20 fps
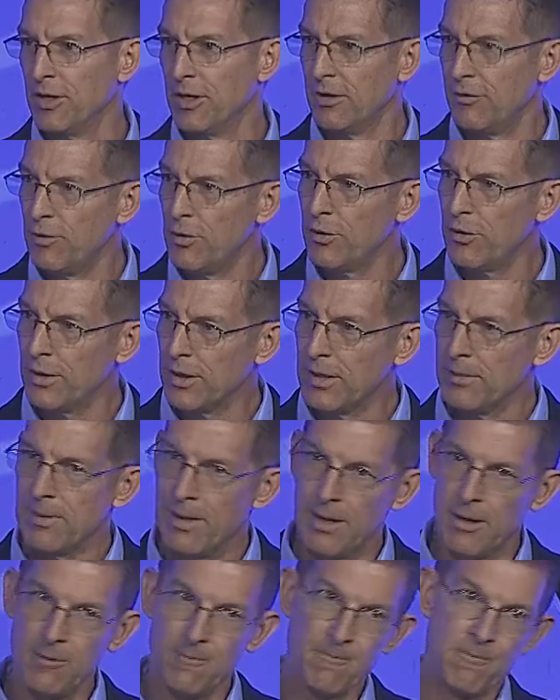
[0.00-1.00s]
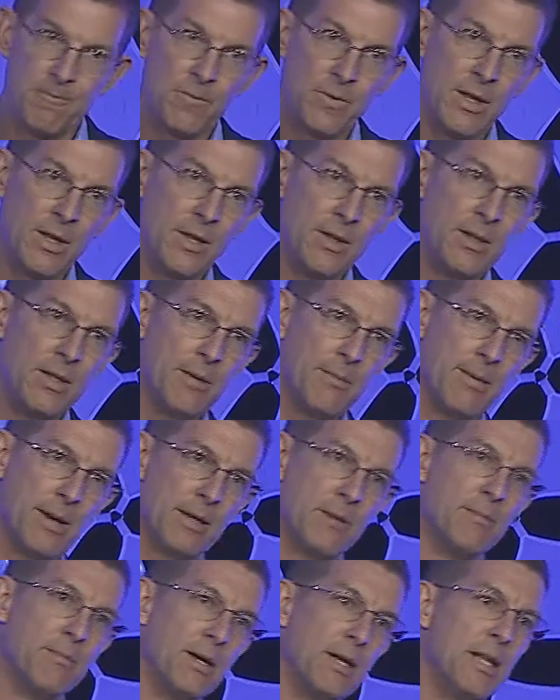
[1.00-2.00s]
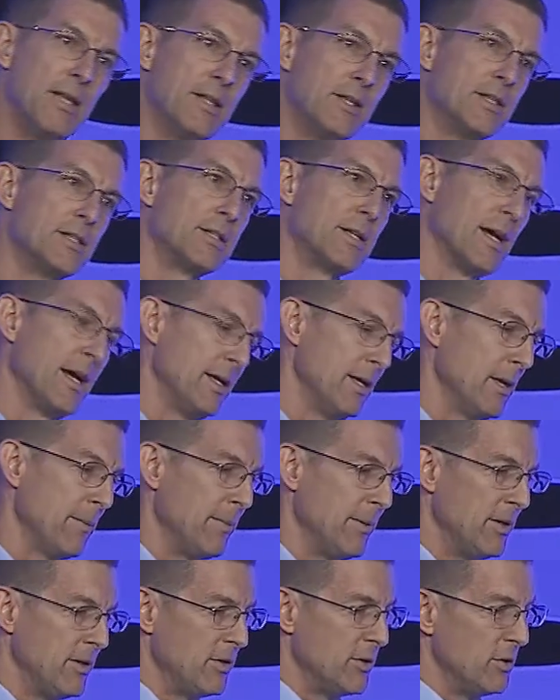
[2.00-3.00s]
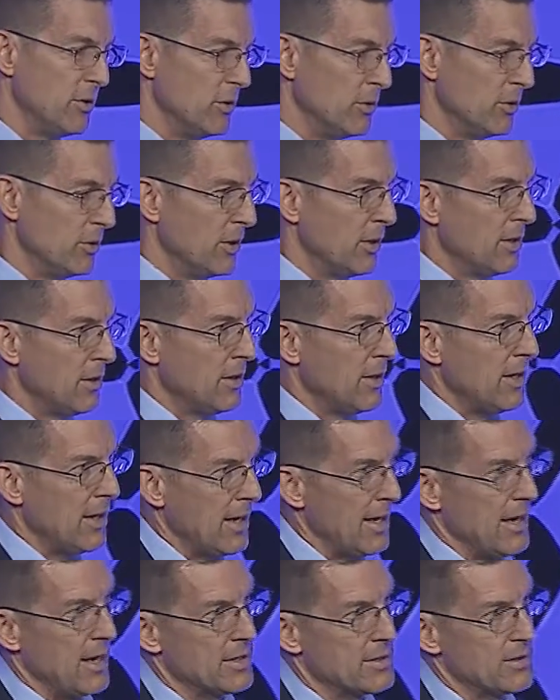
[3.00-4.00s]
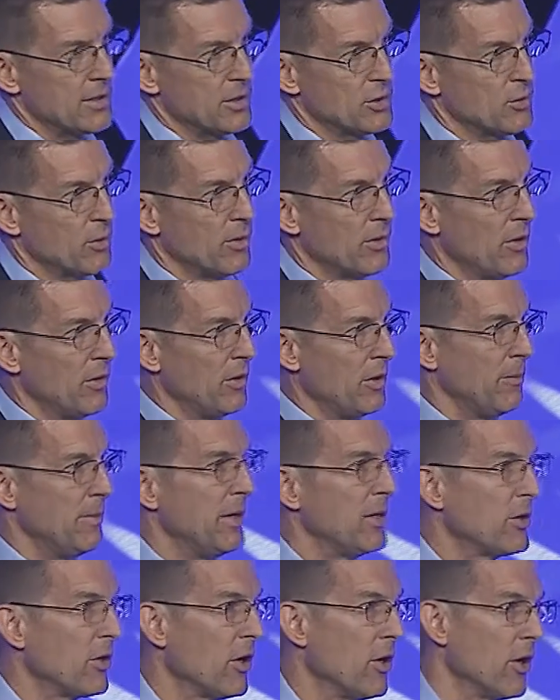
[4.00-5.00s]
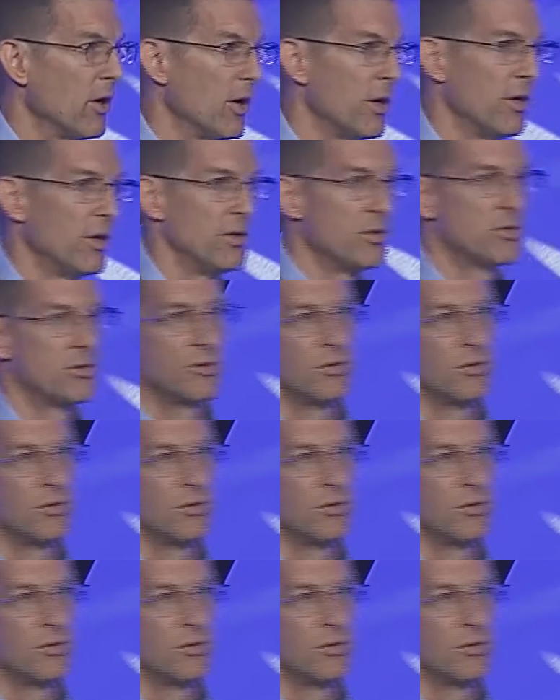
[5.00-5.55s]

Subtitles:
And if you think about the amount of money that's tied up into assets, whether they be cars